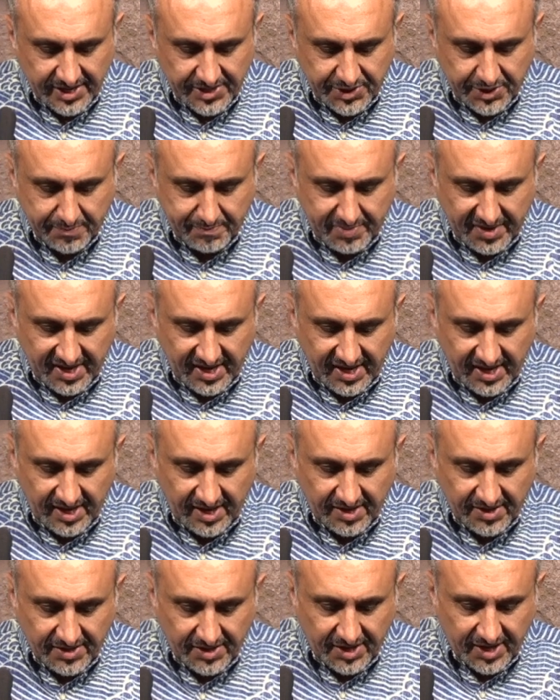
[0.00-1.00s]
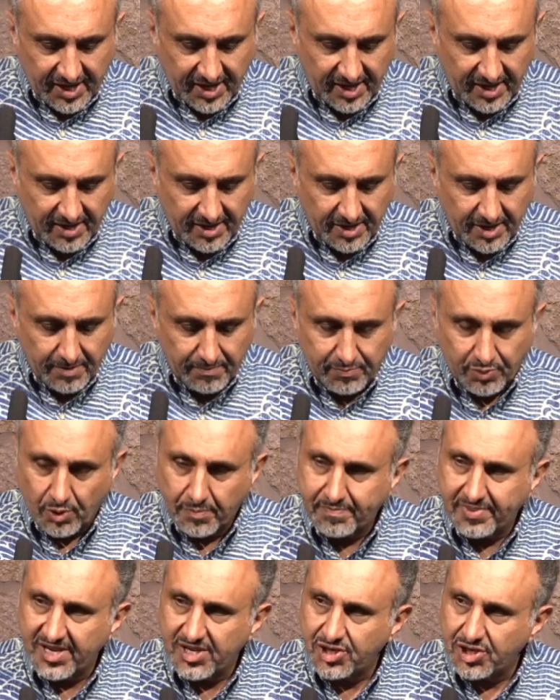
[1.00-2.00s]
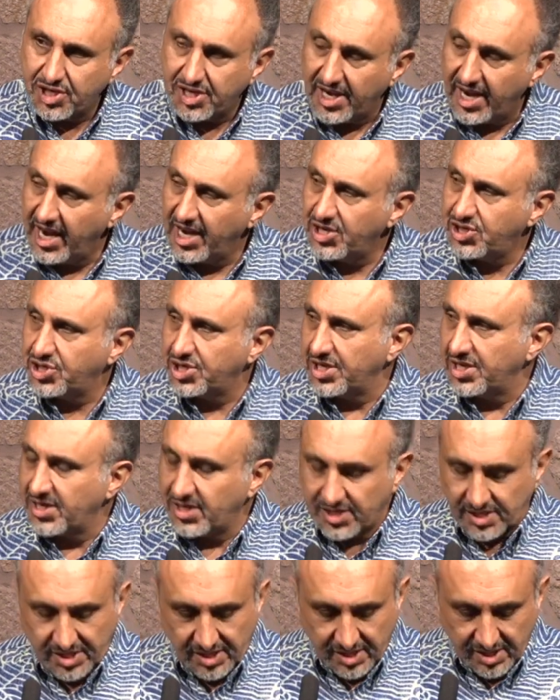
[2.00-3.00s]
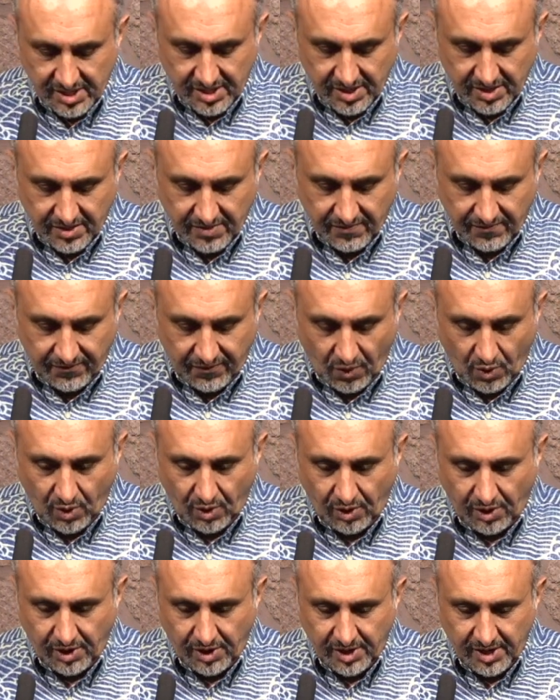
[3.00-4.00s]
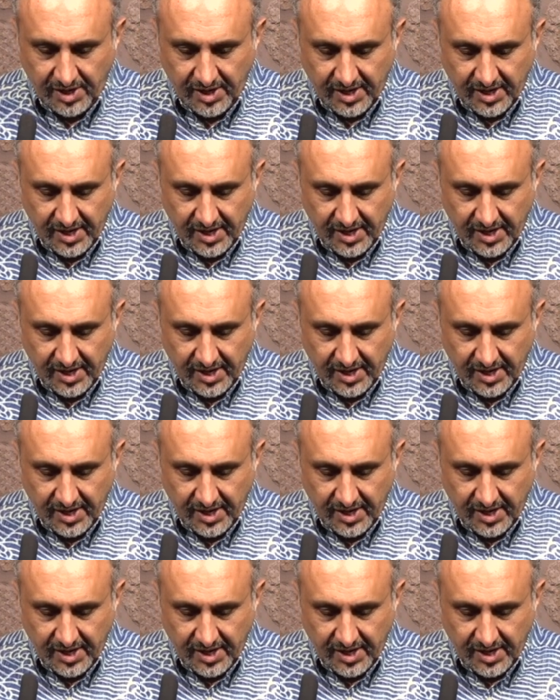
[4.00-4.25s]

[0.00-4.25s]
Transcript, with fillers: to be the propitiation for